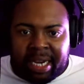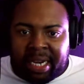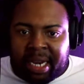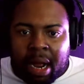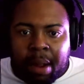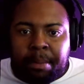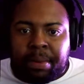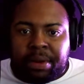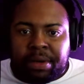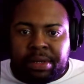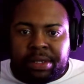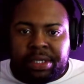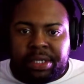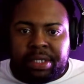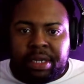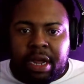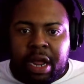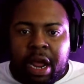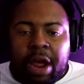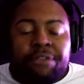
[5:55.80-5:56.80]
numbers
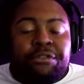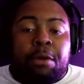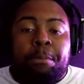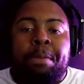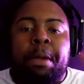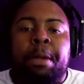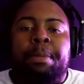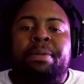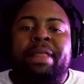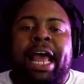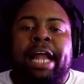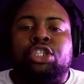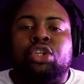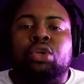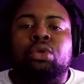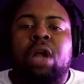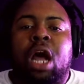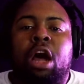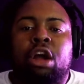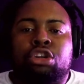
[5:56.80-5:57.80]
for people that do
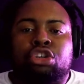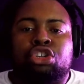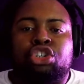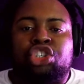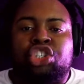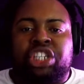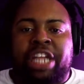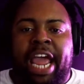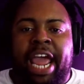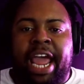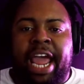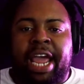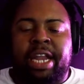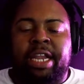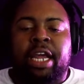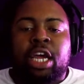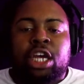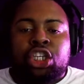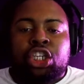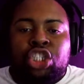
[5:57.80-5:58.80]
not understand
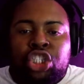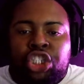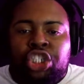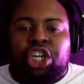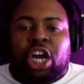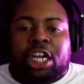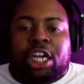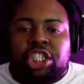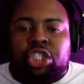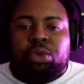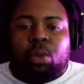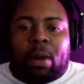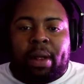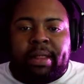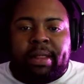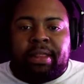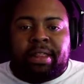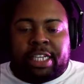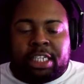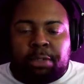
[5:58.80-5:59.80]
just
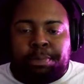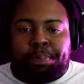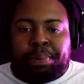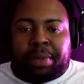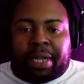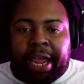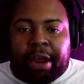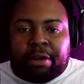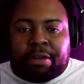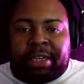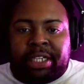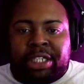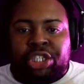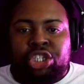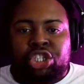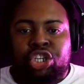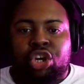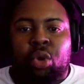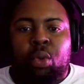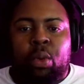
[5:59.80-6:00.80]
what this player is
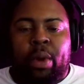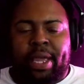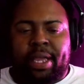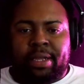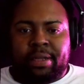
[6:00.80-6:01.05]
doing.